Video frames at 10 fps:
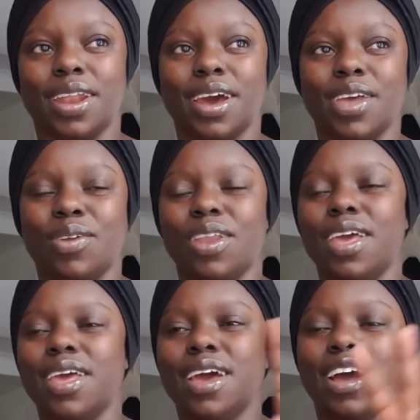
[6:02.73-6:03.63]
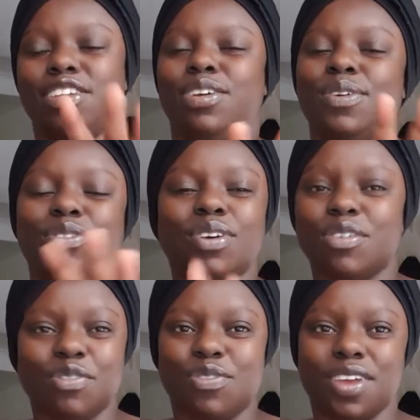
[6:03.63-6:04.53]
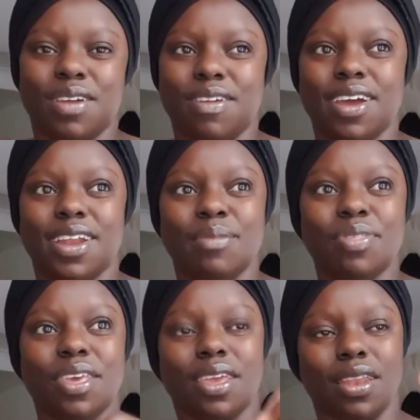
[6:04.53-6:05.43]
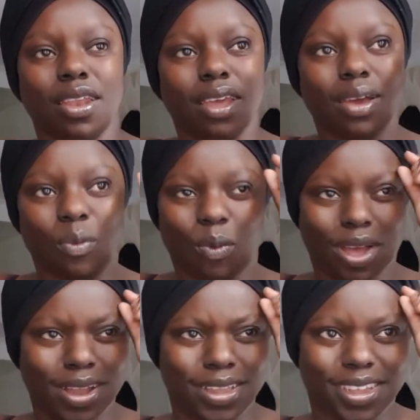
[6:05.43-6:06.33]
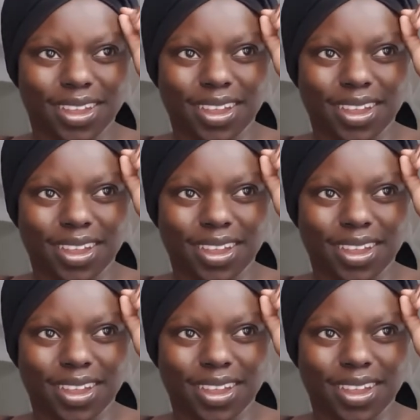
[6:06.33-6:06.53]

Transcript: iron, and she was trying to figure it out, and I'm thinking, what?